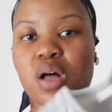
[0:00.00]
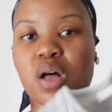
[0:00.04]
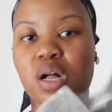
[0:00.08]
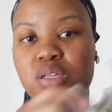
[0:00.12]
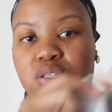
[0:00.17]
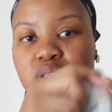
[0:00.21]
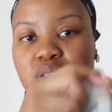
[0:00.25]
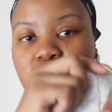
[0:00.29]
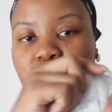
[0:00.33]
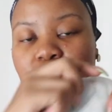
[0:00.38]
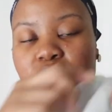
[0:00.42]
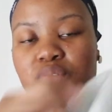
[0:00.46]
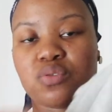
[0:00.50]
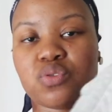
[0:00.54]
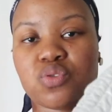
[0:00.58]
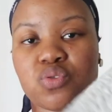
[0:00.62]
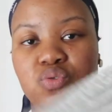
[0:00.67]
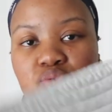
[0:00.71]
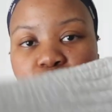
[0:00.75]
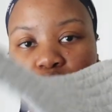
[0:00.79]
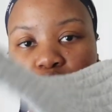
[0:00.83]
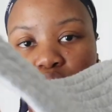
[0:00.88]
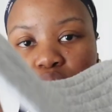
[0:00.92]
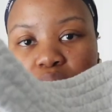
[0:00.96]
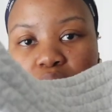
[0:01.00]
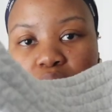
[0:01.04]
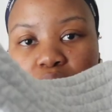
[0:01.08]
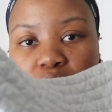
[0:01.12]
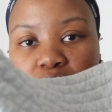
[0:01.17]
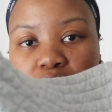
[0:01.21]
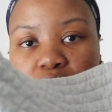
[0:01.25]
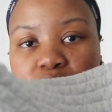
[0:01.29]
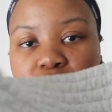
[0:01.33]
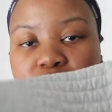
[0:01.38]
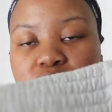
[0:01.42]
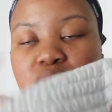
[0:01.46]
I'll just have to roll the
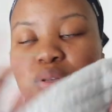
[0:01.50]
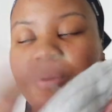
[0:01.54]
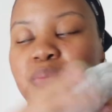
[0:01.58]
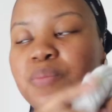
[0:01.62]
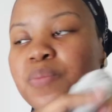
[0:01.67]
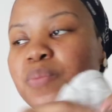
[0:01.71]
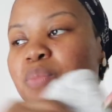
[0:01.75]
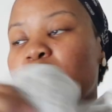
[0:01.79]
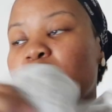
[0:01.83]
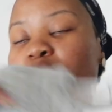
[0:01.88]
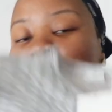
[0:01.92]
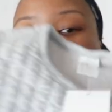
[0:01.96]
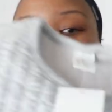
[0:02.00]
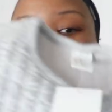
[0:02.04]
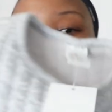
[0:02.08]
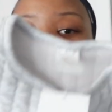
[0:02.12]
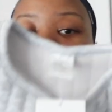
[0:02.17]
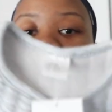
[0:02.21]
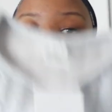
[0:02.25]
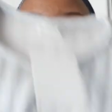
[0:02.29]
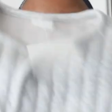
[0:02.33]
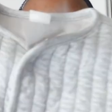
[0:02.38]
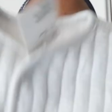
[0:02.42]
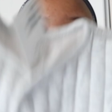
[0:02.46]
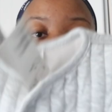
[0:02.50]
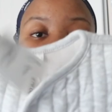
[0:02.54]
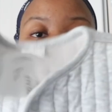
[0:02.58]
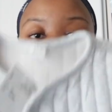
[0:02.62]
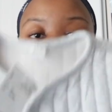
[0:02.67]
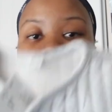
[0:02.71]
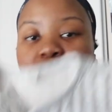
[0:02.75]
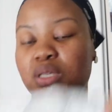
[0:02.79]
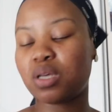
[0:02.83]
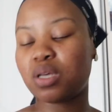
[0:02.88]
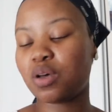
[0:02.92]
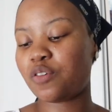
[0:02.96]
sleeves. So I got him
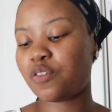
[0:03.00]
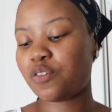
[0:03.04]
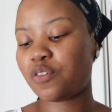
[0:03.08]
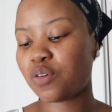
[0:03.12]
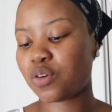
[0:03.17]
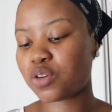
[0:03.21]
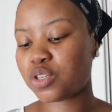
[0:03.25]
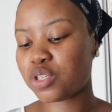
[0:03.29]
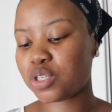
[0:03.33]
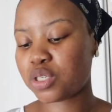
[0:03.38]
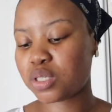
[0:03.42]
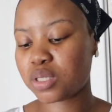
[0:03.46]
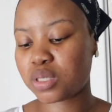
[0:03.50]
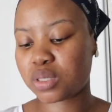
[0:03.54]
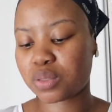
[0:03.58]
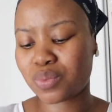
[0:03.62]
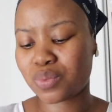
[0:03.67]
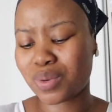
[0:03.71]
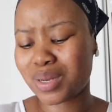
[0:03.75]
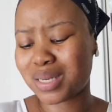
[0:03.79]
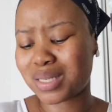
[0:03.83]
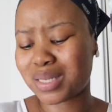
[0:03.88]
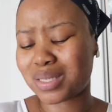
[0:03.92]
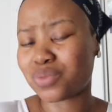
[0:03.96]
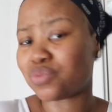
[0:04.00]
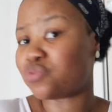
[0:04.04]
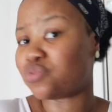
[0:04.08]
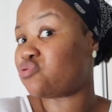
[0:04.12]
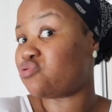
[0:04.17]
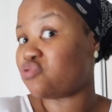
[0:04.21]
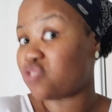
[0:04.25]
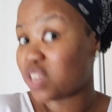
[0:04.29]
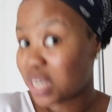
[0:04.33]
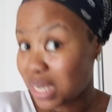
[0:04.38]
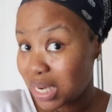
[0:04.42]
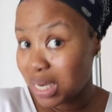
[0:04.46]
this for just when it's
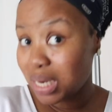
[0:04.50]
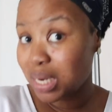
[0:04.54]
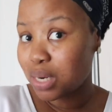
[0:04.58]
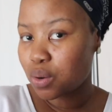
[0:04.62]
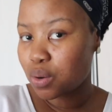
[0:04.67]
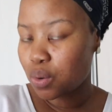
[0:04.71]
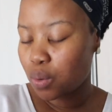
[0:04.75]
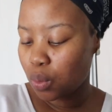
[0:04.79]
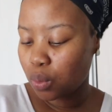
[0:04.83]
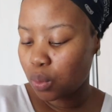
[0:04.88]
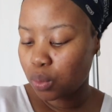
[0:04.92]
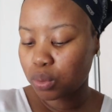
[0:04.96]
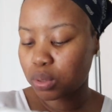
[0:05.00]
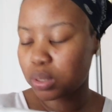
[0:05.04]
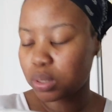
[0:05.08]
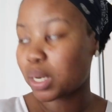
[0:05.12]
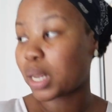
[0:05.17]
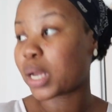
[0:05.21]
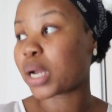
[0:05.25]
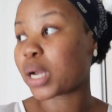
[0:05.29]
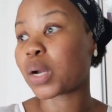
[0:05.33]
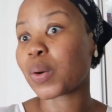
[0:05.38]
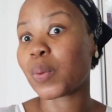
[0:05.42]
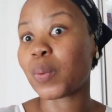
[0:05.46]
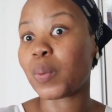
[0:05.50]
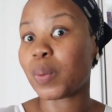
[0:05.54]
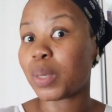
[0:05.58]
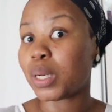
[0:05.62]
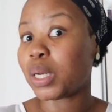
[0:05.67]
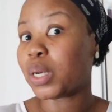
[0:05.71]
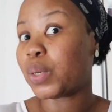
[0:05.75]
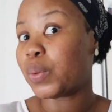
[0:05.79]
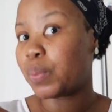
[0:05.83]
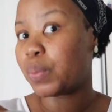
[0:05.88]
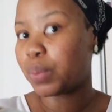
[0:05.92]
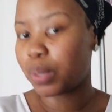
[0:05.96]
really cold. Like
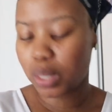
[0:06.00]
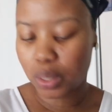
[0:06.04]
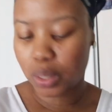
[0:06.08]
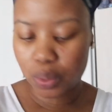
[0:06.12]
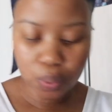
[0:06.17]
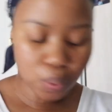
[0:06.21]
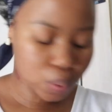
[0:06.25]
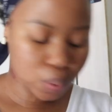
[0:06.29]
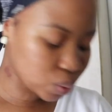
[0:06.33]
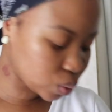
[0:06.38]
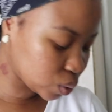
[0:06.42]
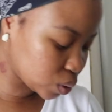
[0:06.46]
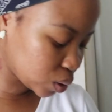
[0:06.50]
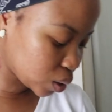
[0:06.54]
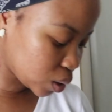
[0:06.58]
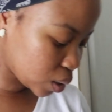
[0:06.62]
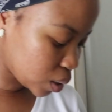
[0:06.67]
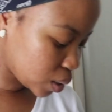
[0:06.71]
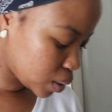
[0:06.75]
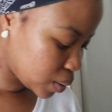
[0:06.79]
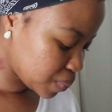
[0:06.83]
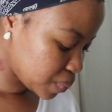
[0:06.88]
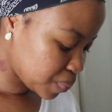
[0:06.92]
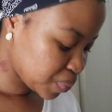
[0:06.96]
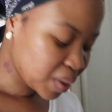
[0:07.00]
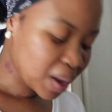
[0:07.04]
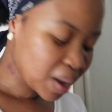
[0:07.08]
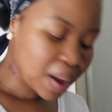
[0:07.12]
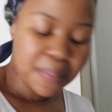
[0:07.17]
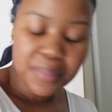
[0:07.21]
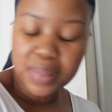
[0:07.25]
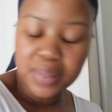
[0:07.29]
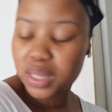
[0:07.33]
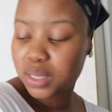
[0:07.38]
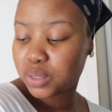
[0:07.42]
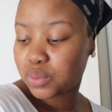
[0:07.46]
really, really cold.
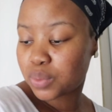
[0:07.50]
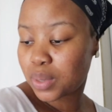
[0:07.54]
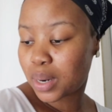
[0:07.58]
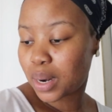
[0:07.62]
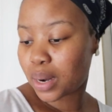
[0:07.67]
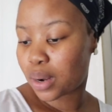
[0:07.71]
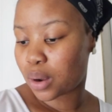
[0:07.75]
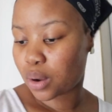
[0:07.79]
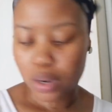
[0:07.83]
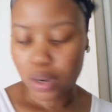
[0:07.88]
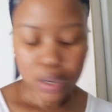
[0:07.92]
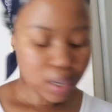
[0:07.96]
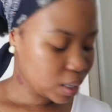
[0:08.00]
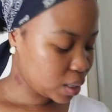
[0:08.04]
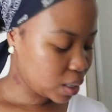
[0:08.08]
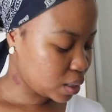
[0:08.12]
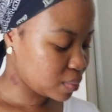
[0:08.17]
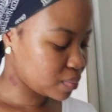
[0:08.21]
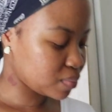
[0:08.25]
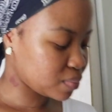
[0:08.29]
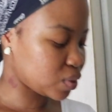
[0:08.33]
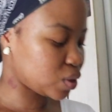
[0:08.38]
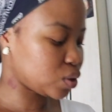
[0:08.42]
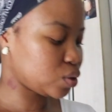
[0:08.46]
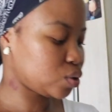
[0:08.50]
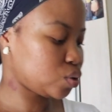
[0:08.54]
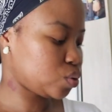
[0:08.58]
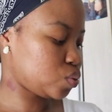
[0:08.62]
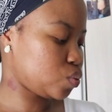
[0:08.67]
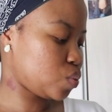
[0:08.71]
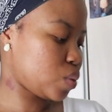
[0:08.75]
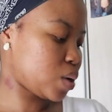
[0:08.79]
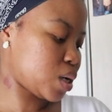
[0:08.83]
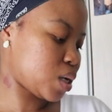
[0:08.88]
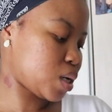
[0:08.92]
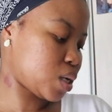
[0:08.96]
But that's what I got him. This
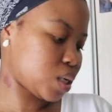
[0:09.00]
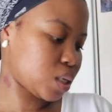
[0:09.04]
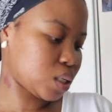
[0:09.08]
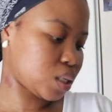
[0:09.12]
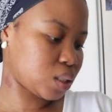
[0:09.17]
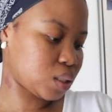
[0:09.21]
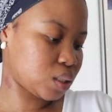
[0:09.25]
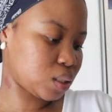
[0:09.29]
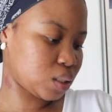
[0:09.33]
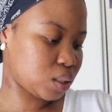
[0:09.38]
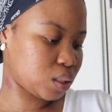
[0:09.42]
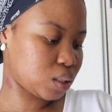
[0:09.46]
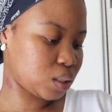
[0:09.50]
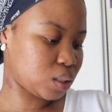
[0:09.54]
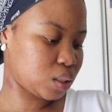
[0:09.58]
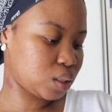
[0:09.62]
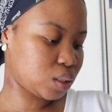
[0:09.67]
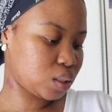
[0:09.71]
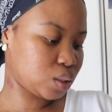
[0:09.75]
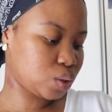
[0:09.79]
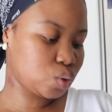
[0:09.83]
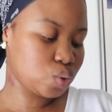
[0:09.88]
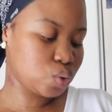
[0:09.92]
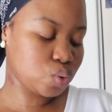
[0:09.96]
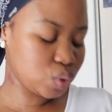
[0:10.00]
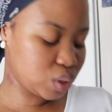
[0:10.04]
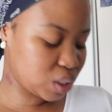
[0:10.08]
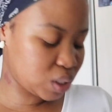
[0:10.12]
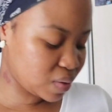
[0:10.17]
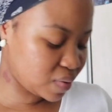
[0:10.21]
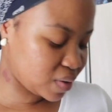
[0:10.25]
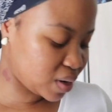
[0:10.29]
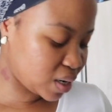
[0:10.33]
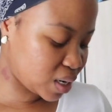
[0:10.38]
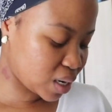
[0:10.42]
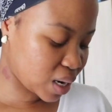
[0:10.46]
was
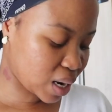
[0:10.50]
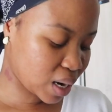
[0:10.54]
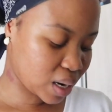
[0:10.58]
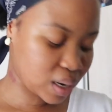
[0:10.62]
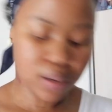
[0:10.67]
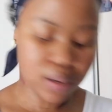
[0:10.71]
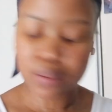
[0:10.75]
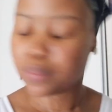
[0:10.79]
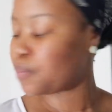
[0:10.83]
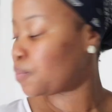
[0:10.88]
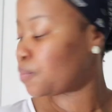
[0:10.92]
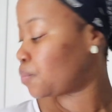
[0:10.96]
$2.79.